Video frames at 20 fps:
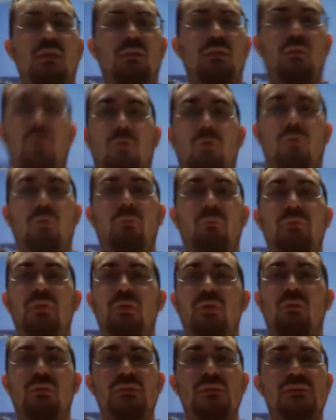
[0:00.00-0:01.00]
In the cold,
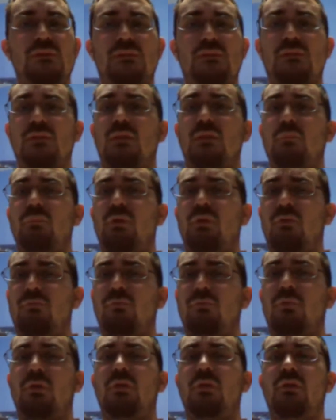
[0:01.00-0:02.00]
once you start getting below
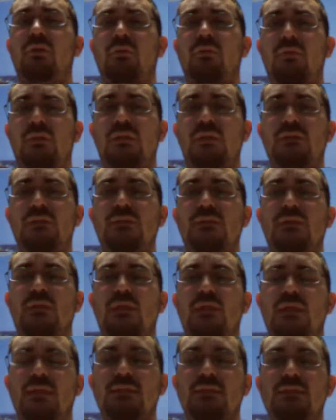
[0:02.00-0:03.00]
40 degrees and
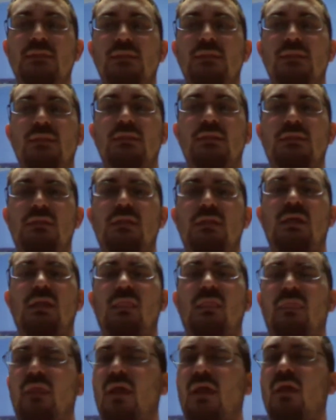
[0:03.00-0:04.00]
that, it's
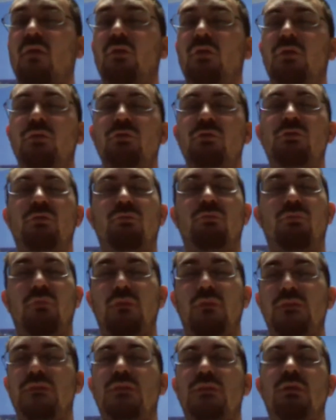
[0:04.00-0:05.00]
not that unusual for
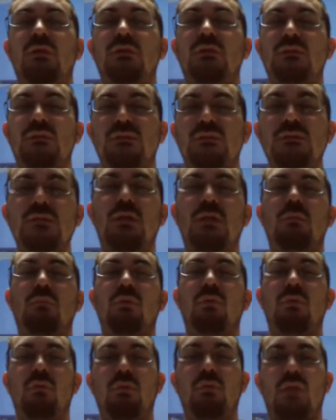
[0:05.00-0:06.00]
these trucks to
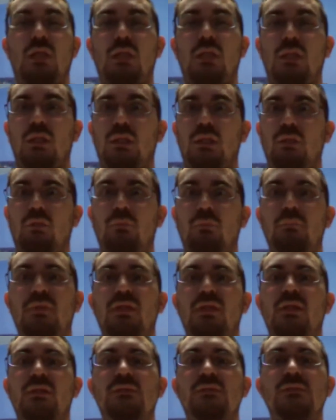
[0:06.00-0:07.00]
stumble a little
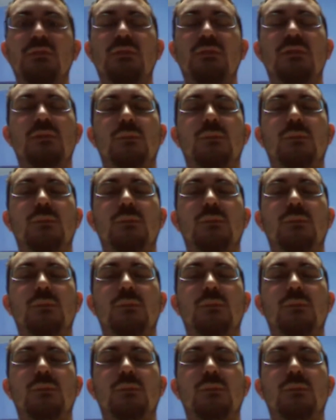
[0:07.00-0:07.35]
bit,